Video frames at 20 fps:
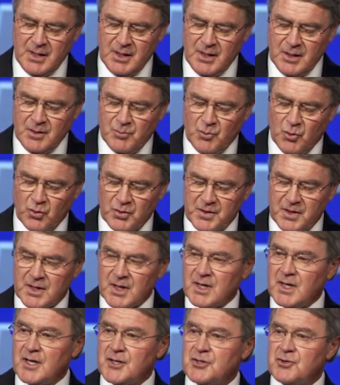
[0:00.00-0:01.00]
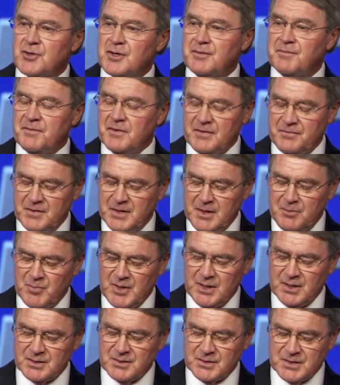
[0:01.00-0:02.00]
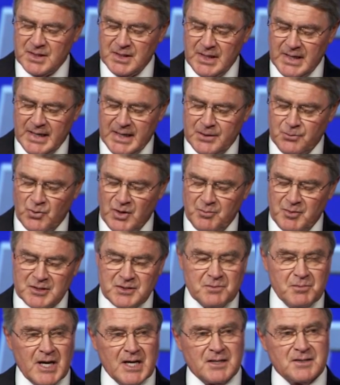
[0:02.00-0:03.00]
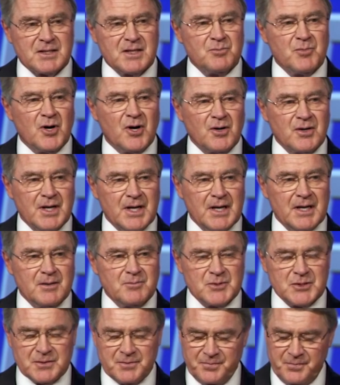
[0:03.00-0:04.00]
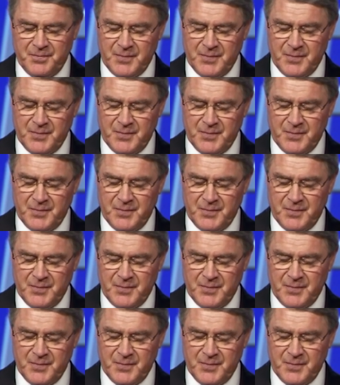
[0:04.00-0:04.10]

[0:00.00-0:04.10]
more than 150 men's and women's basketball games,